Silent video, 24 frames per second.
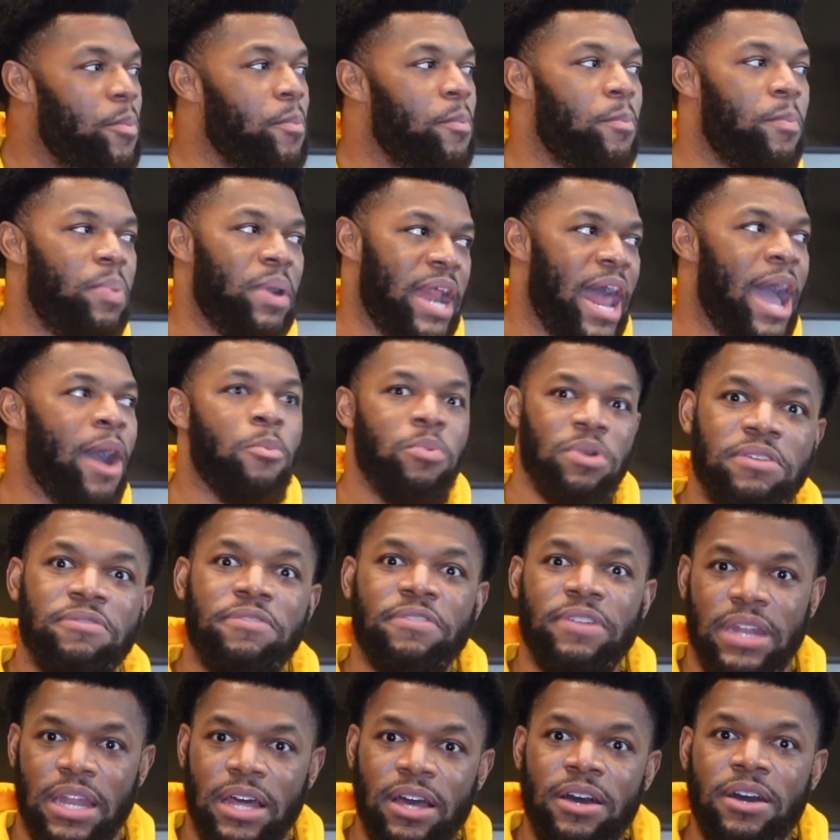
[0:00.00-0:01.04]
But I have
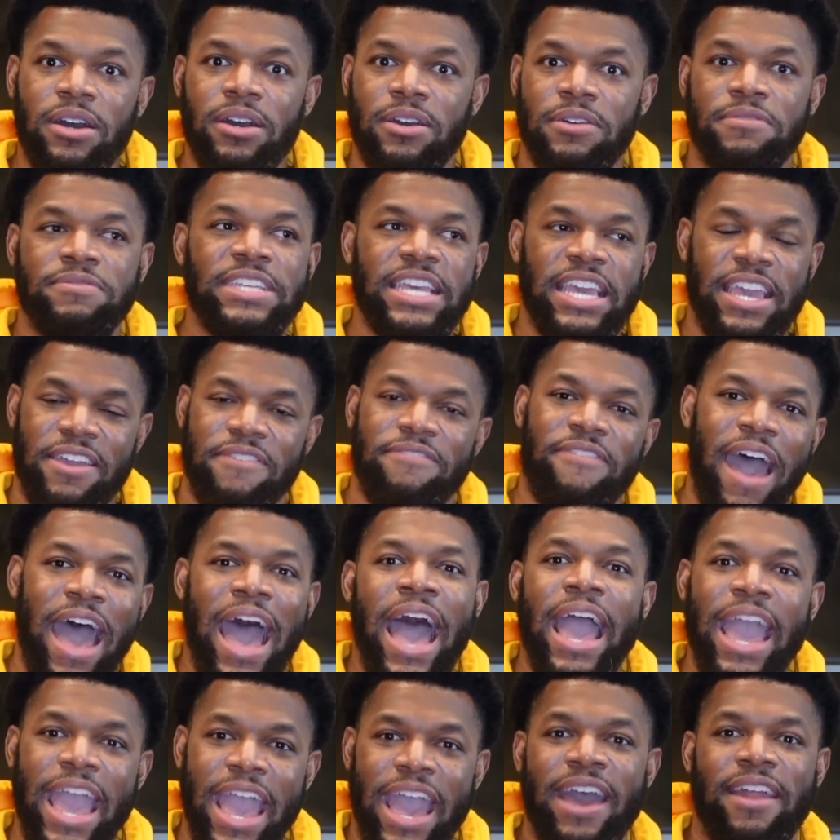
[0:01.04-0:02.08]
loved if
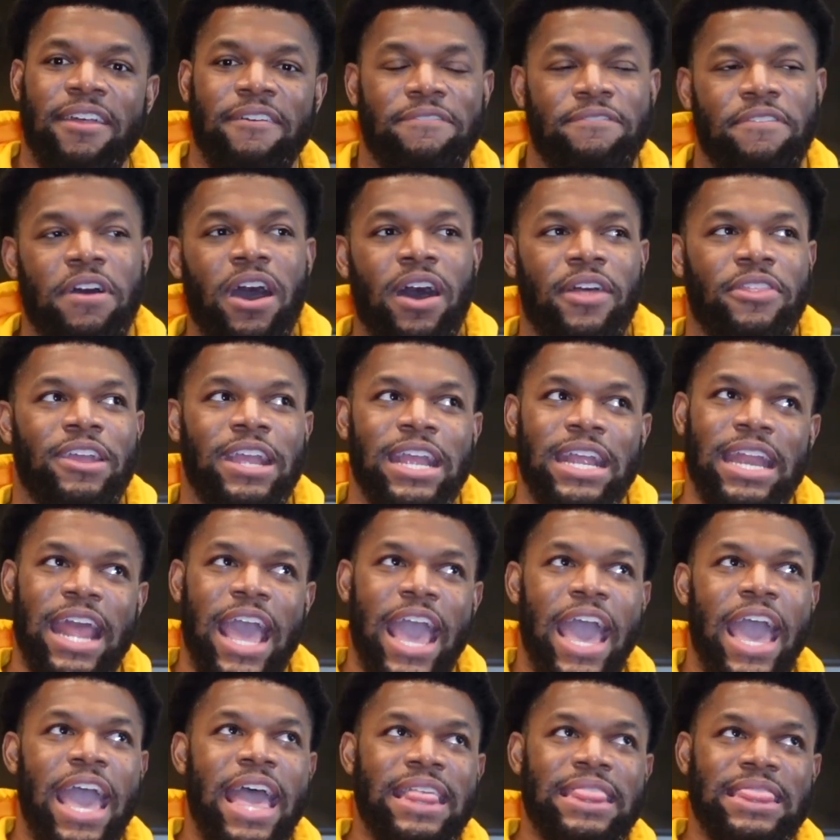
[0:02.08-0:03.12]
I had a father and
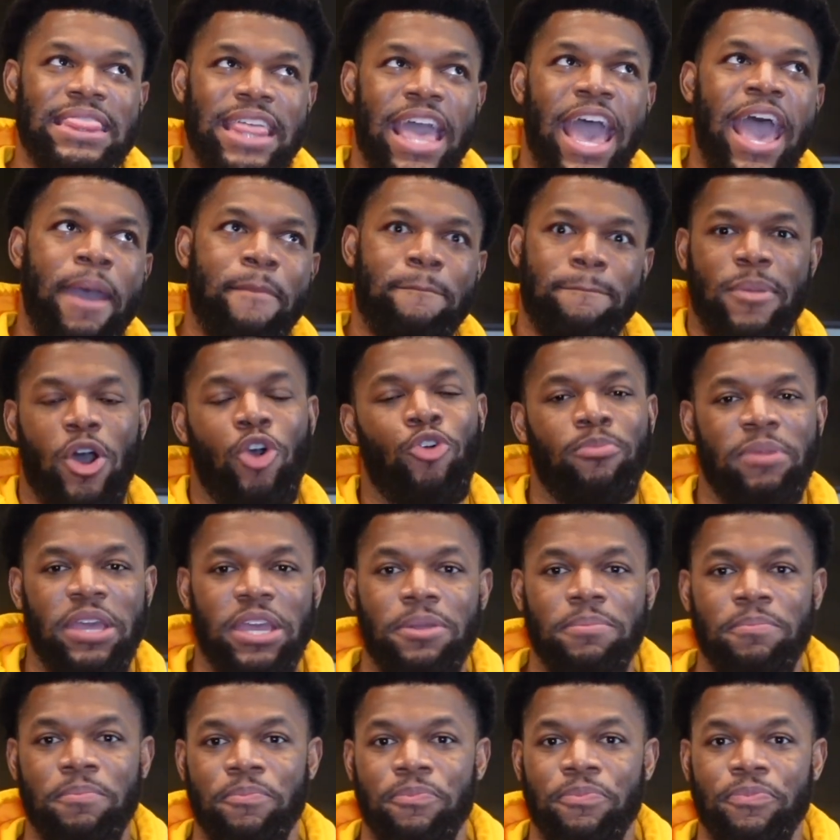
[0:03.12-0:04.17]
had that
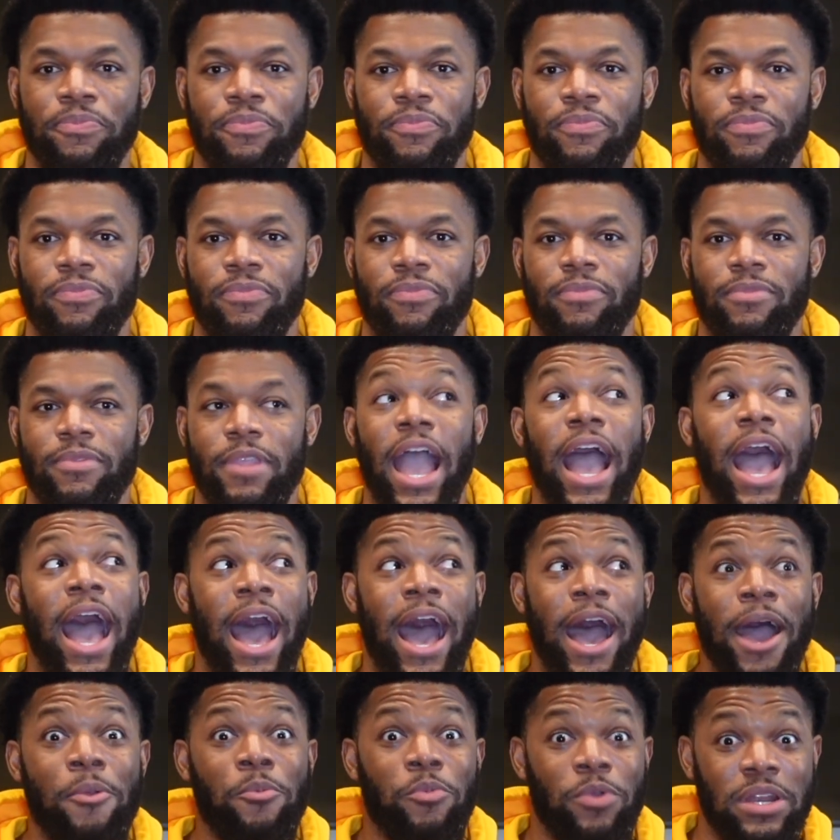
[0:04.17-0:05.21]
moment.
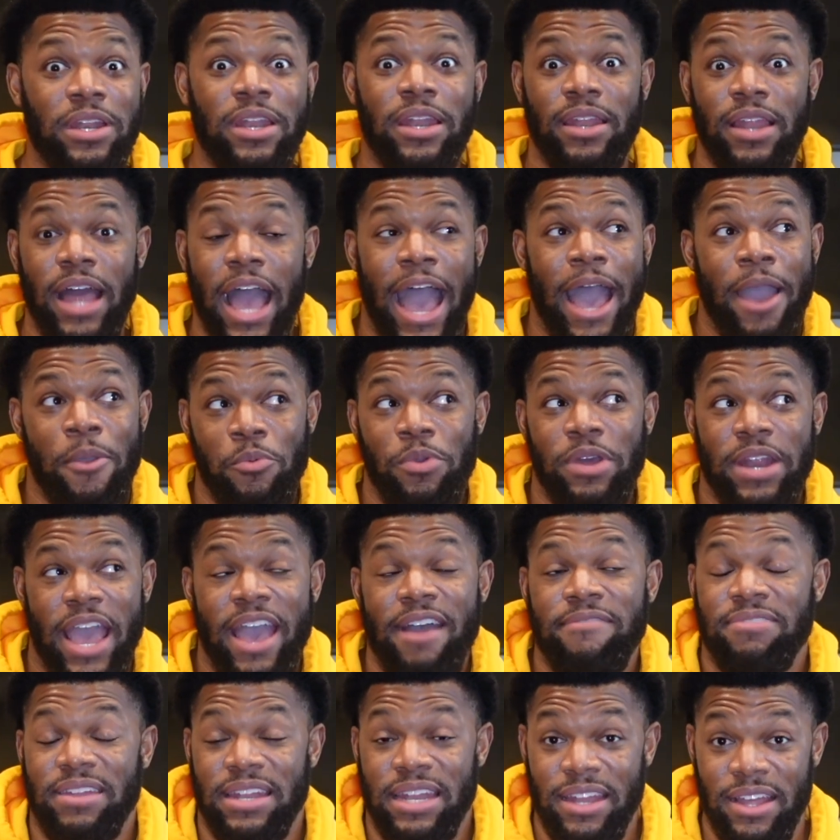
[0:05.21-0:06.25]
I would
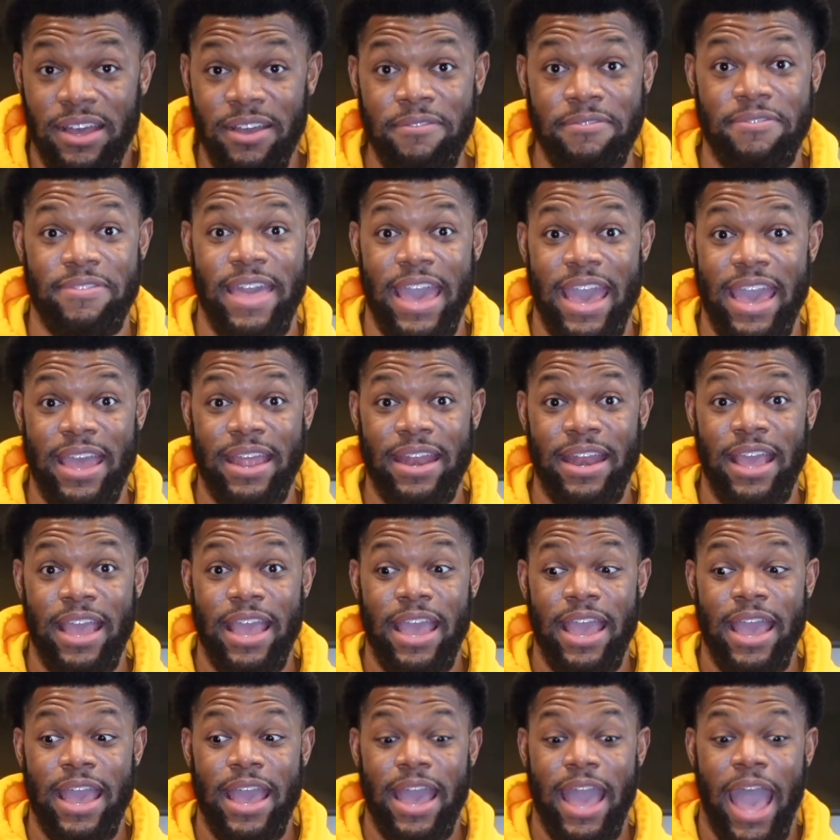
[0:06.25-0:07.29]
have loved that.
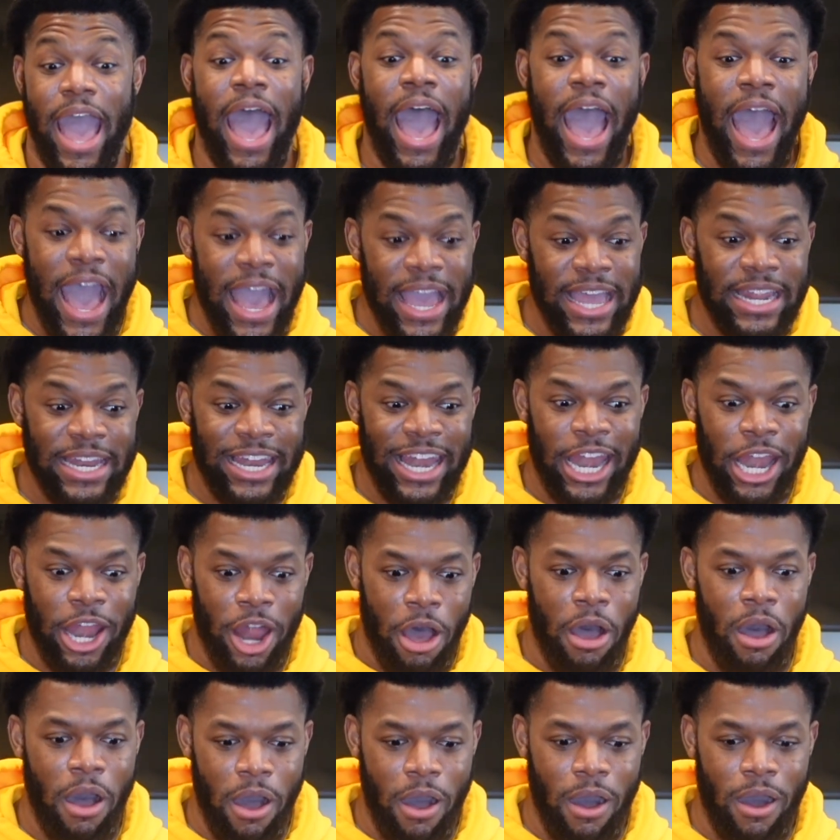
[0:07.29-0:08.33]
I
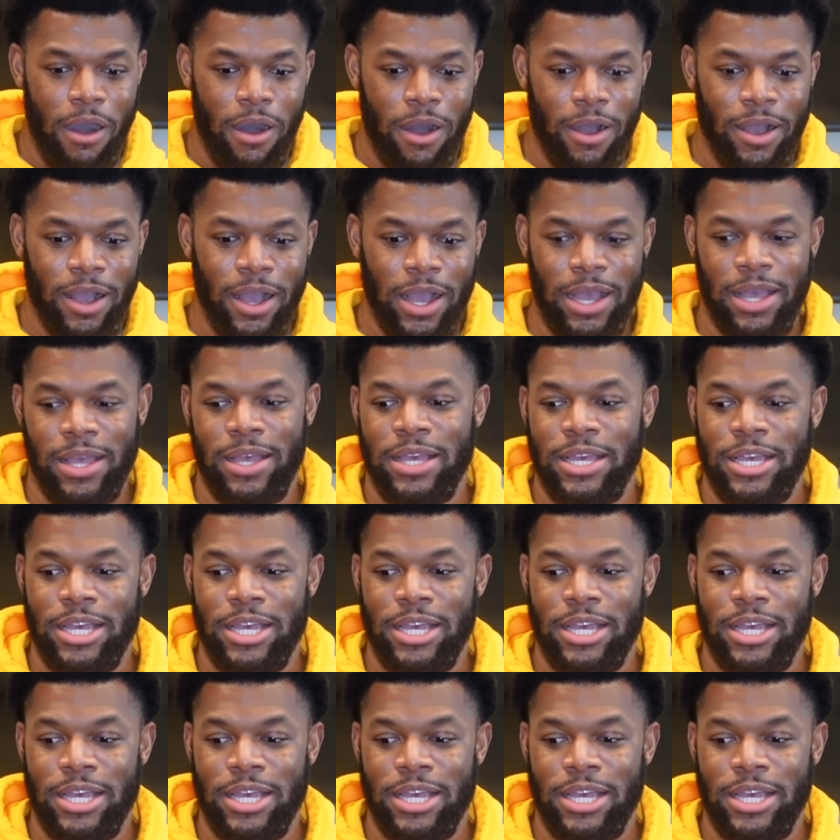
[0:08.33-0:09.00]
long